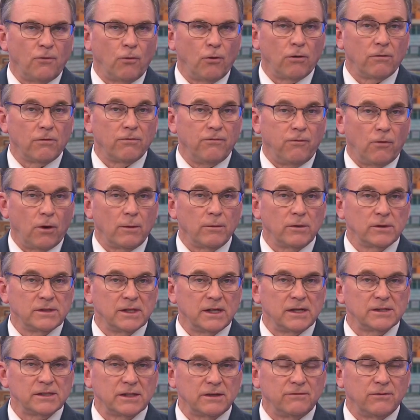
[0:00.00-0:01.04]
Four former
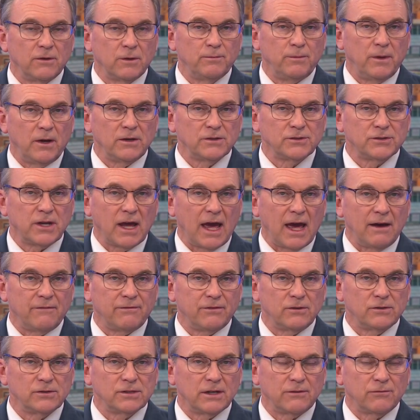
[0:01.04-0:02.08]
Tennessee football
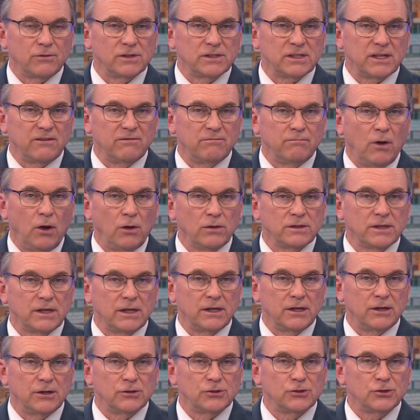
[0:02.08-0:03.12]
staffers have received
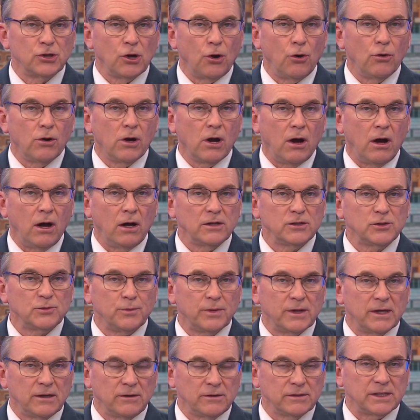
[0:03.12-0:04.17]
multi-year show
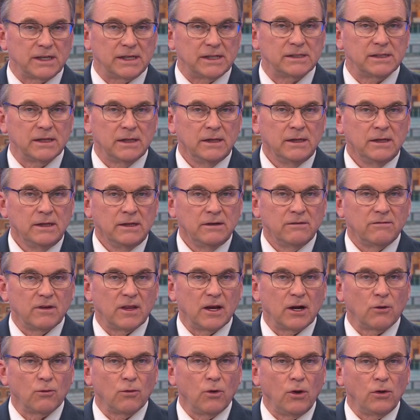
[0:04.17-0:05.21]
cause penalties
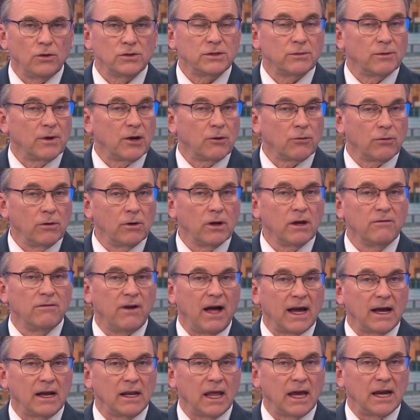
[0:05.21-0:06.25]
for their roles in
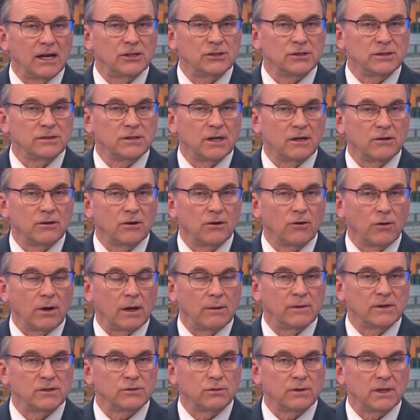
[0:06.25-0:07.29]
recruiting violations under
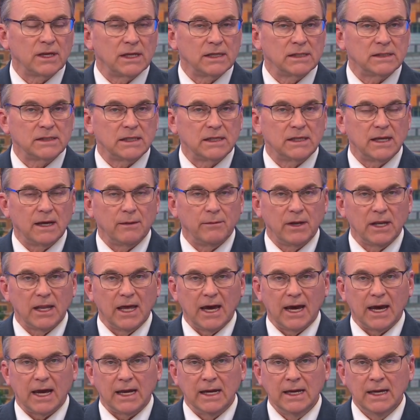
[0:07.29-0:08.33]
agreements with the N C
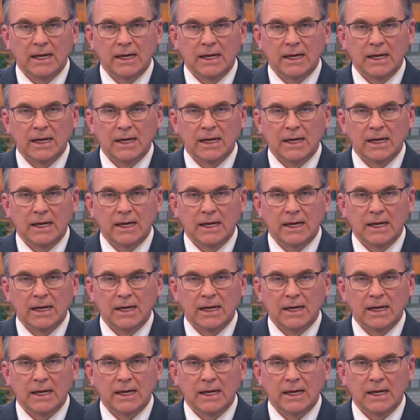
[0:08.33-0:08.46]
double A.